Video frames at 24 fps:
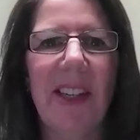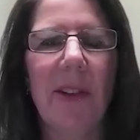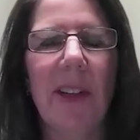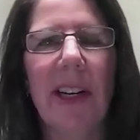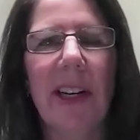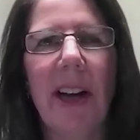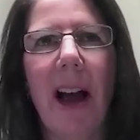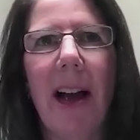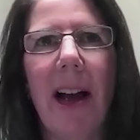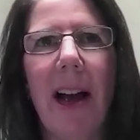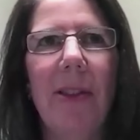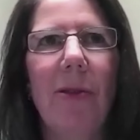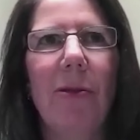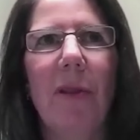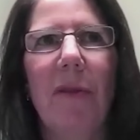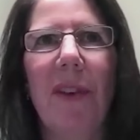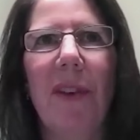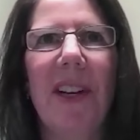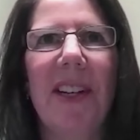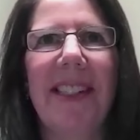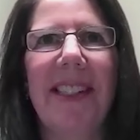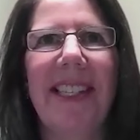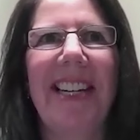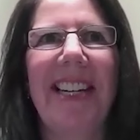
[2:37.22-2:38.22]
either
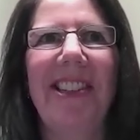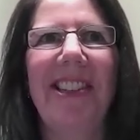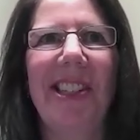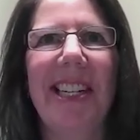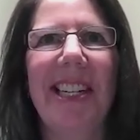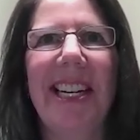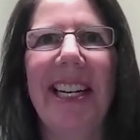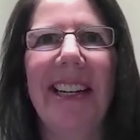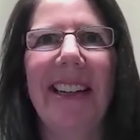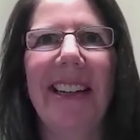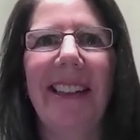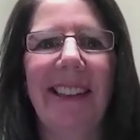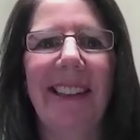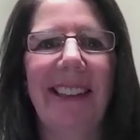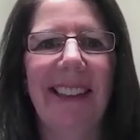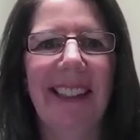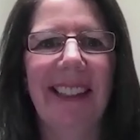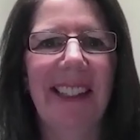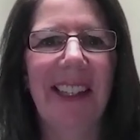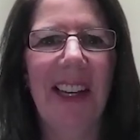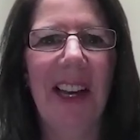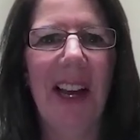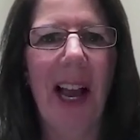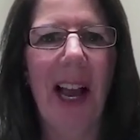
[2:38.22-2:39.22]
reverse engineer
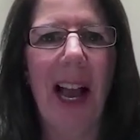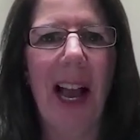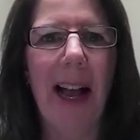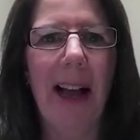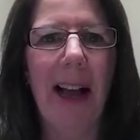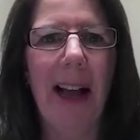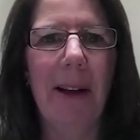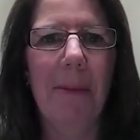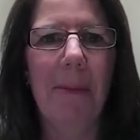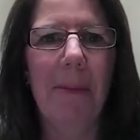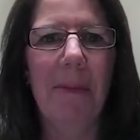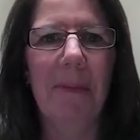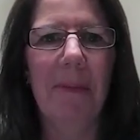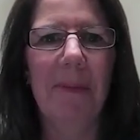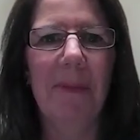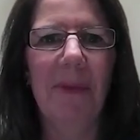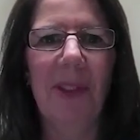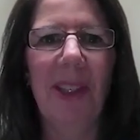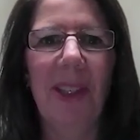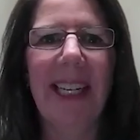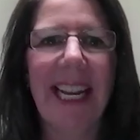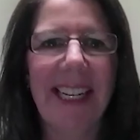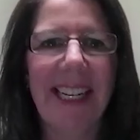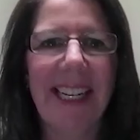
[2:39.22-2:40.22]

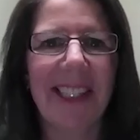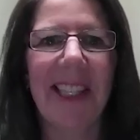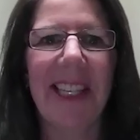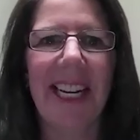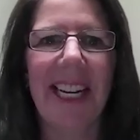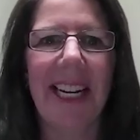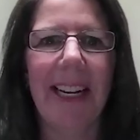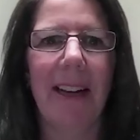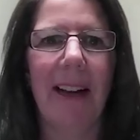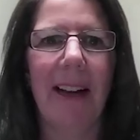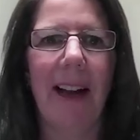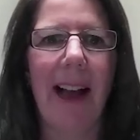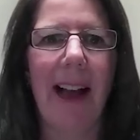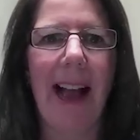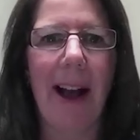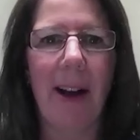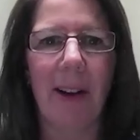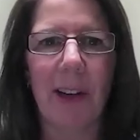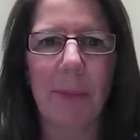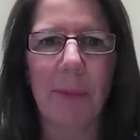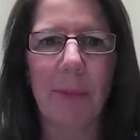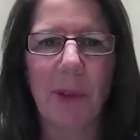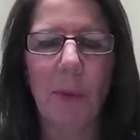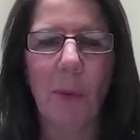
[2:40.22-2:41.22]
to get to the
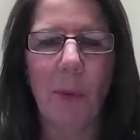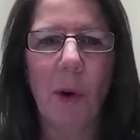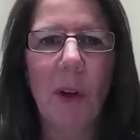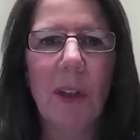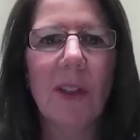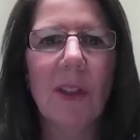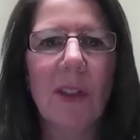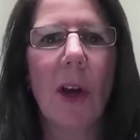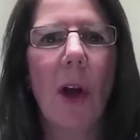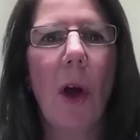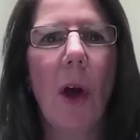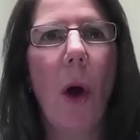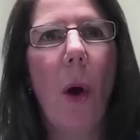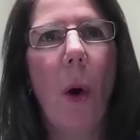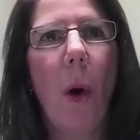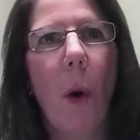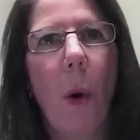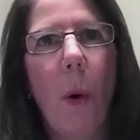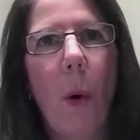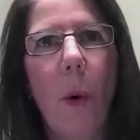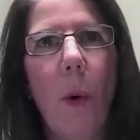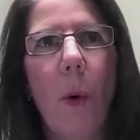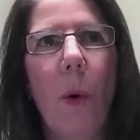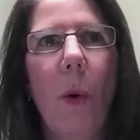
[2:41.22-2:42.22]
outcome you want,
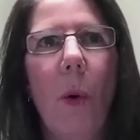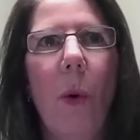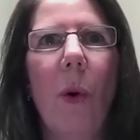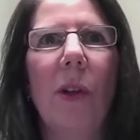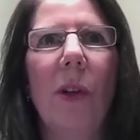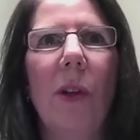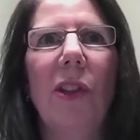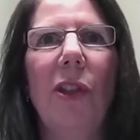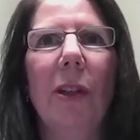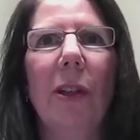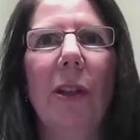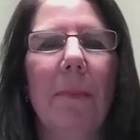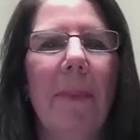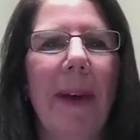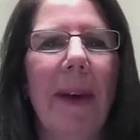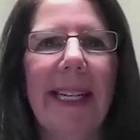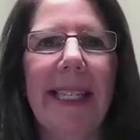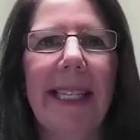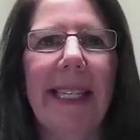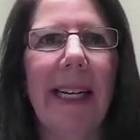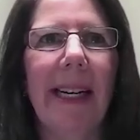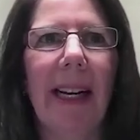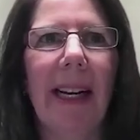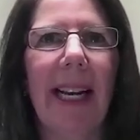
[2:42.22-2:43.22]
or you can
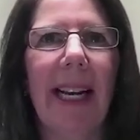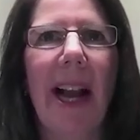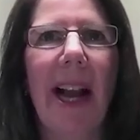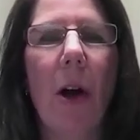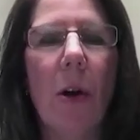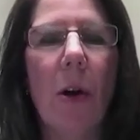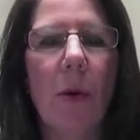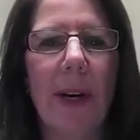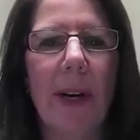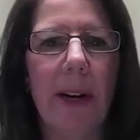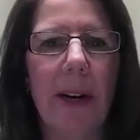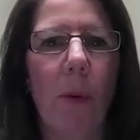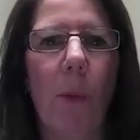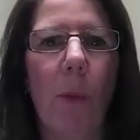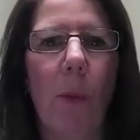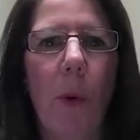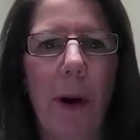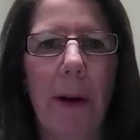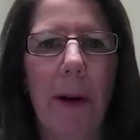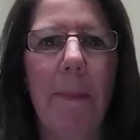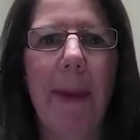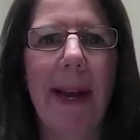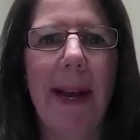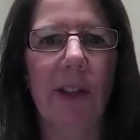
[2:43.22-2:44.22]
basically hone in on
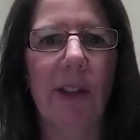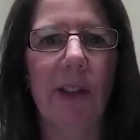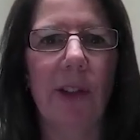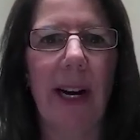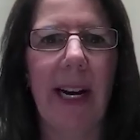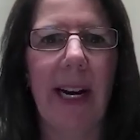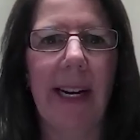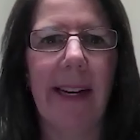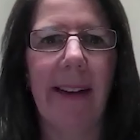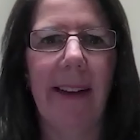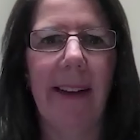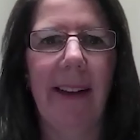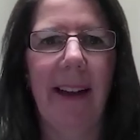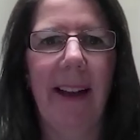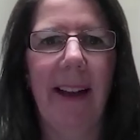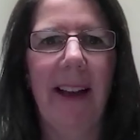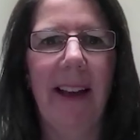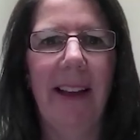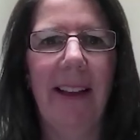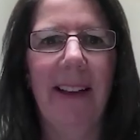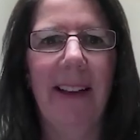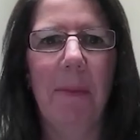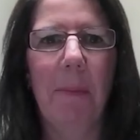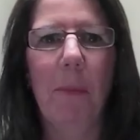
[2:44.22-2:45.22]
one metric
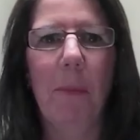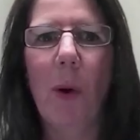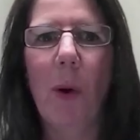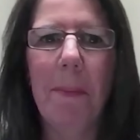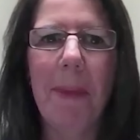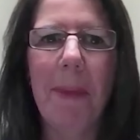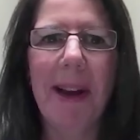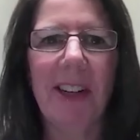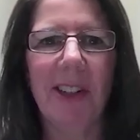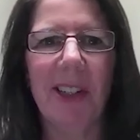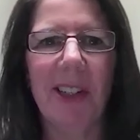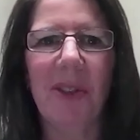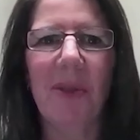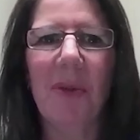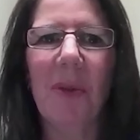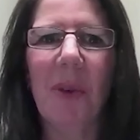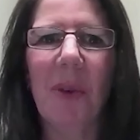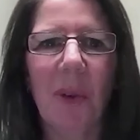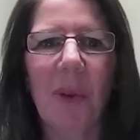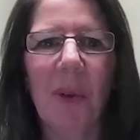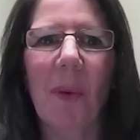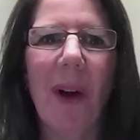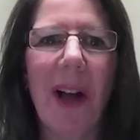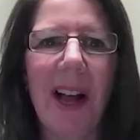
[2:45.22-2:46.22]
to
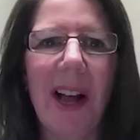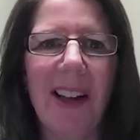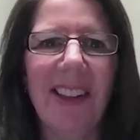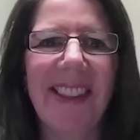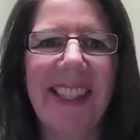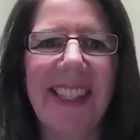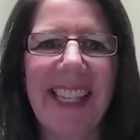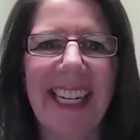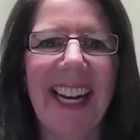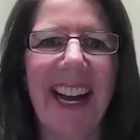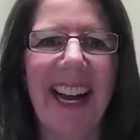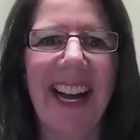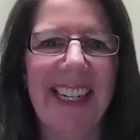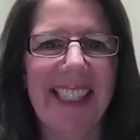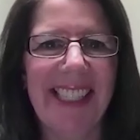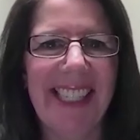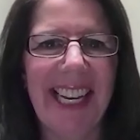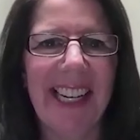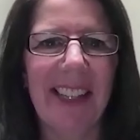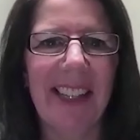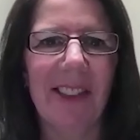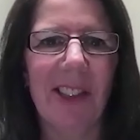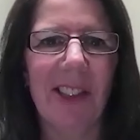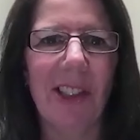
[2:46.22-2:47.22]
rule the world that kind of
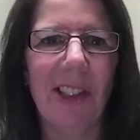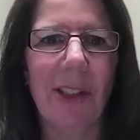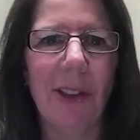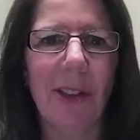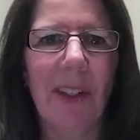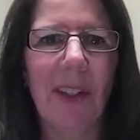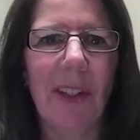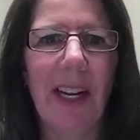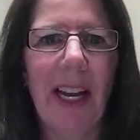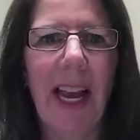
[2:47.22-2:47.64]
tells you,